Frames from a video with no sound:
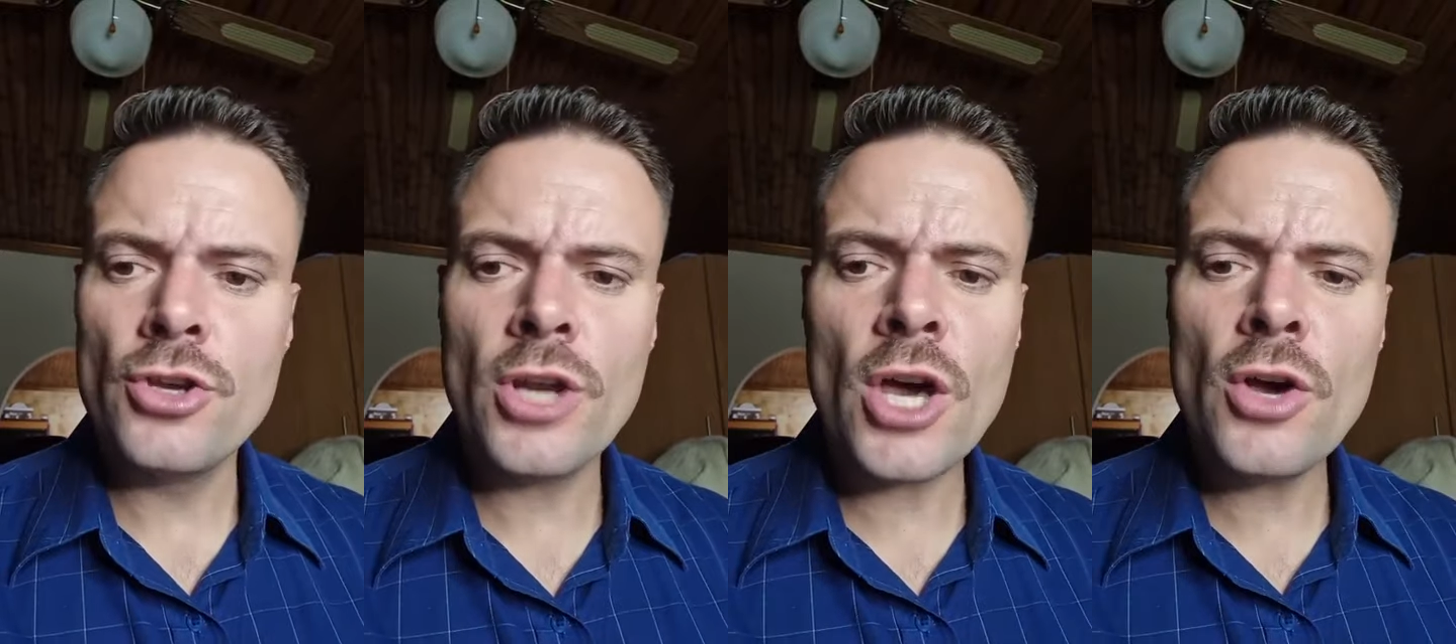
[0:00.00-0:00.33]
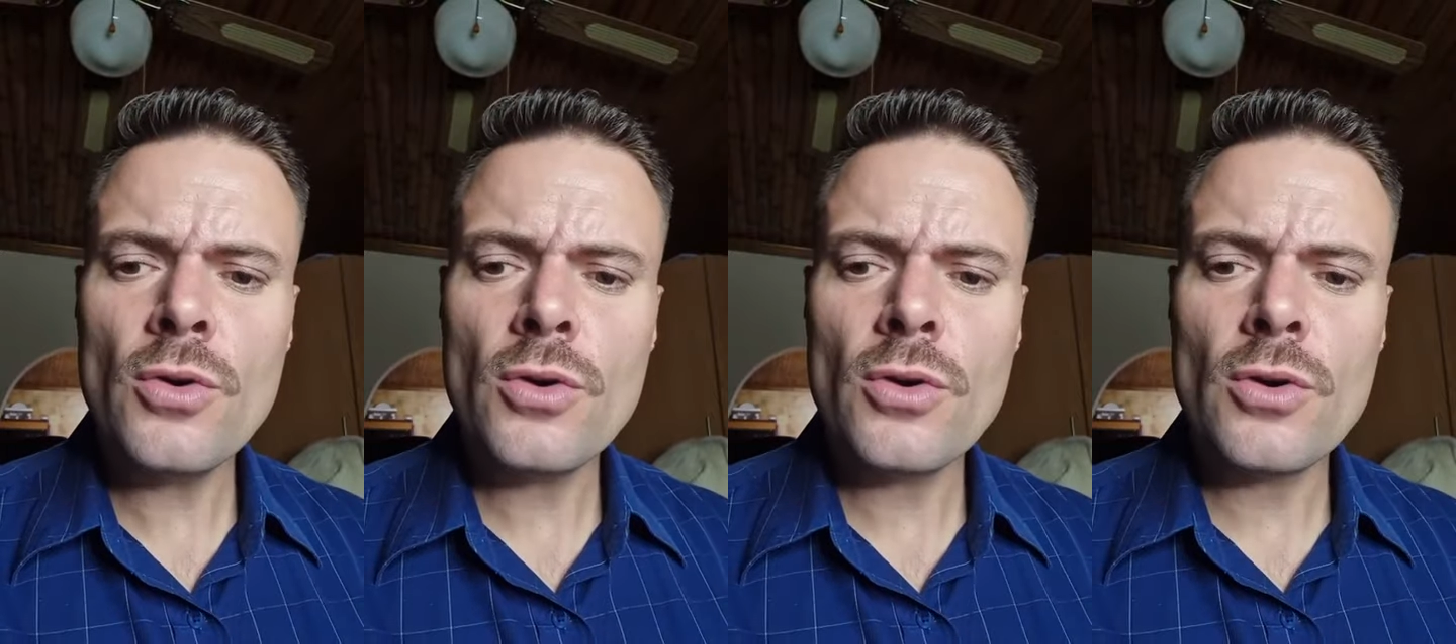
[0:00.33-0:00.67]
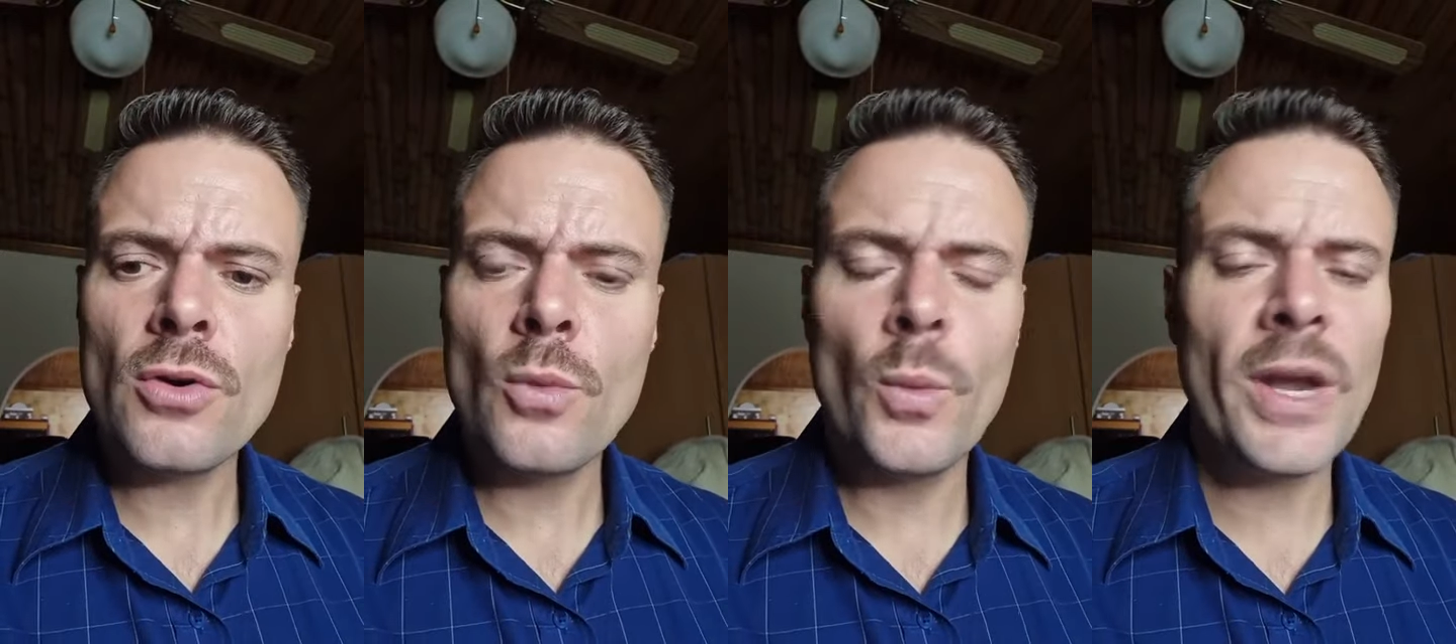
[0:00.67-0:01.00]
You know,
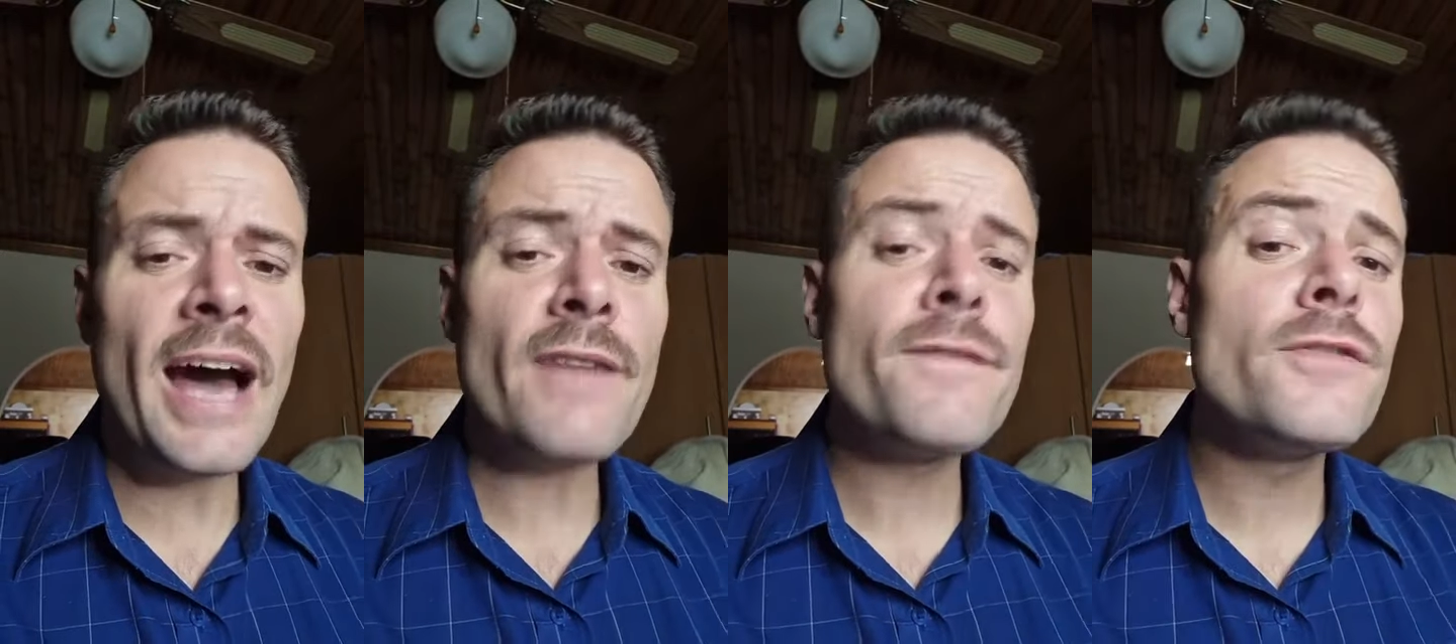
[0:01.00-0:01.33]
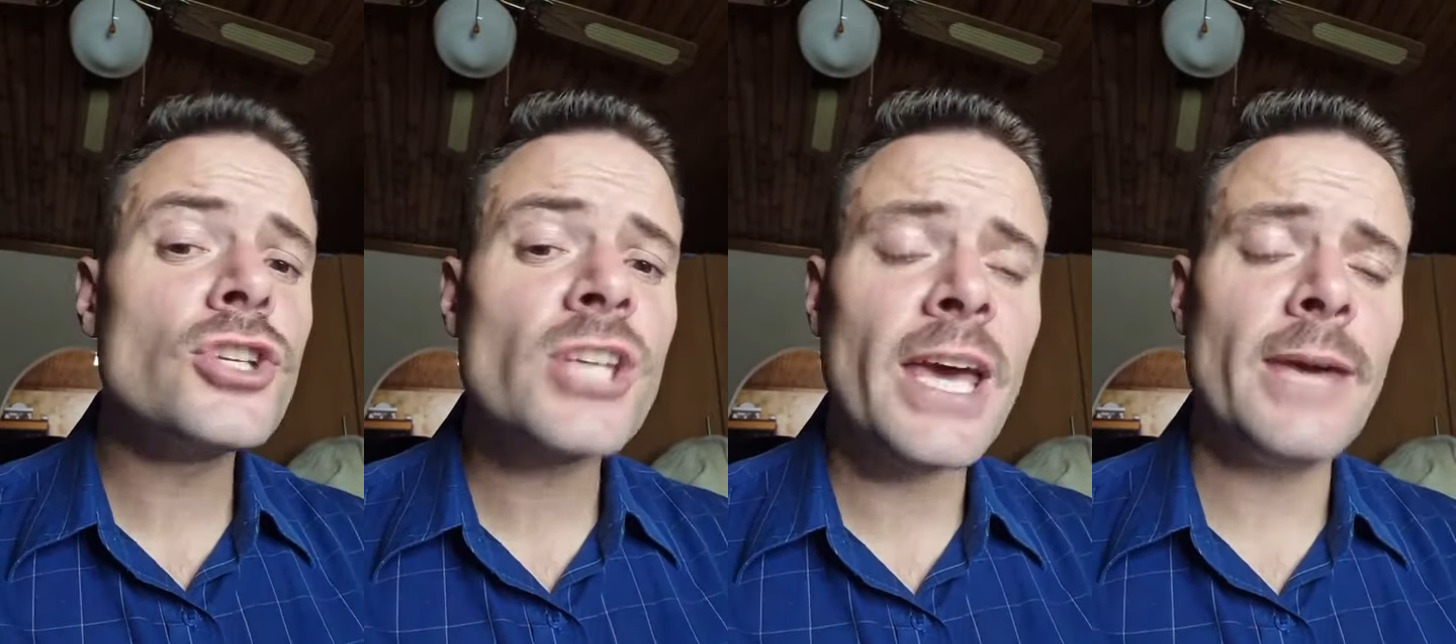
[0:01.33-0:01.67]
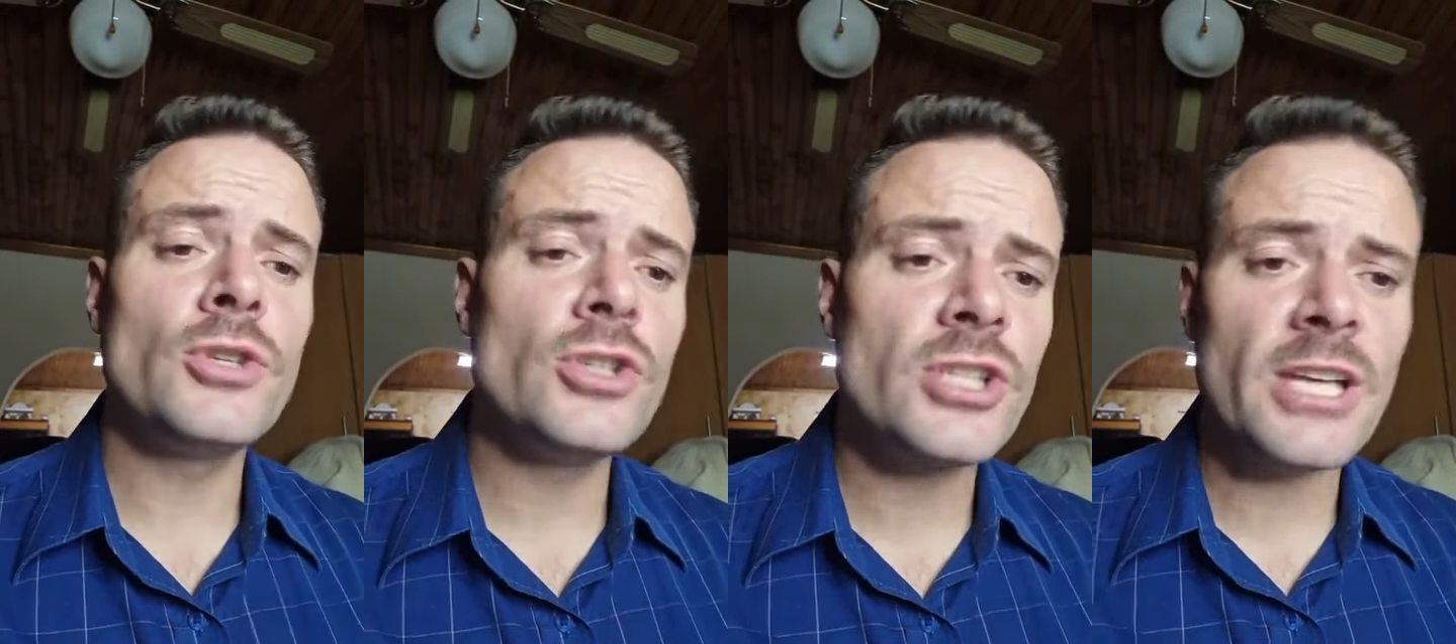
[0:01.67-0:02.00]
when I first
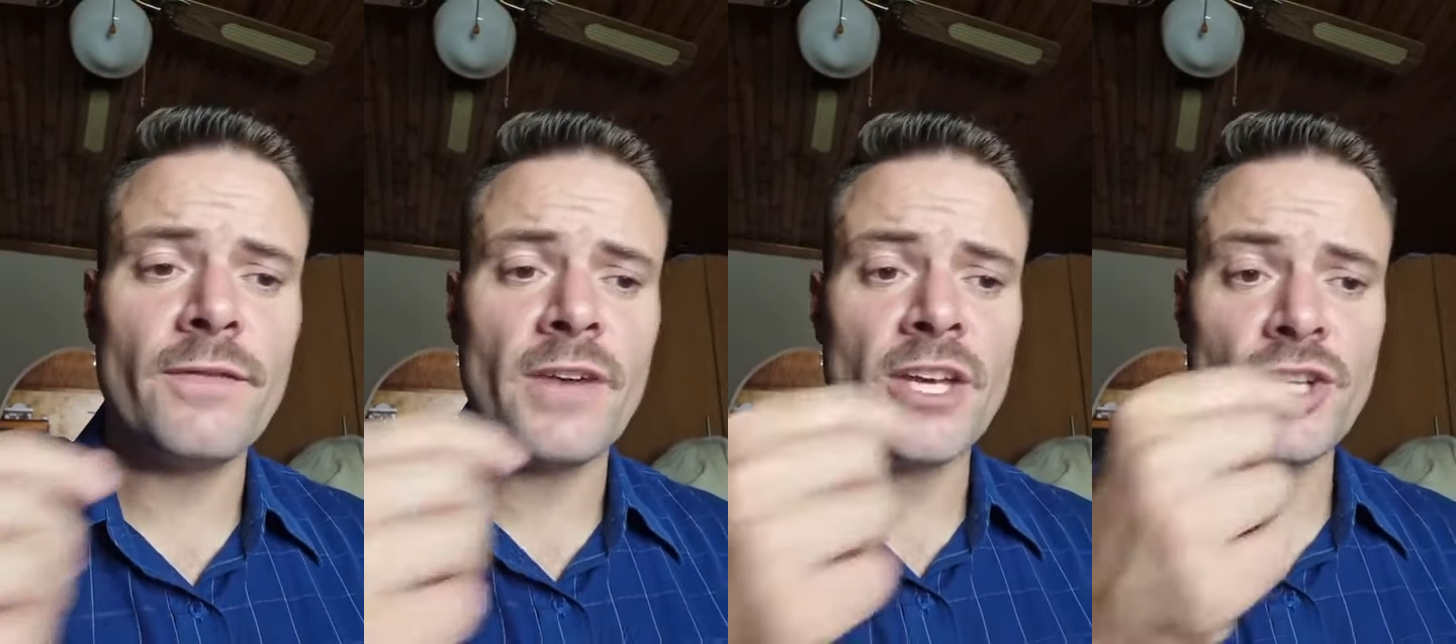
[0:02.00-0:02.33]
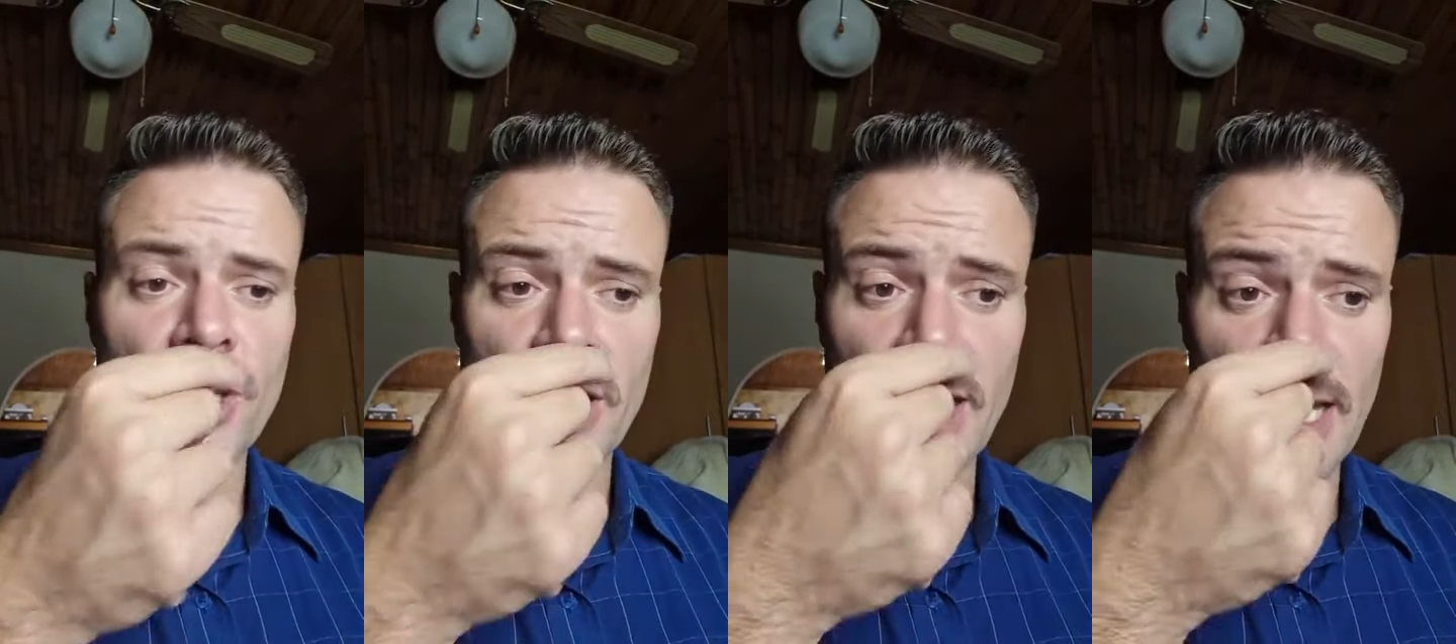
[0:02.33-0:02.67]
came to salvation,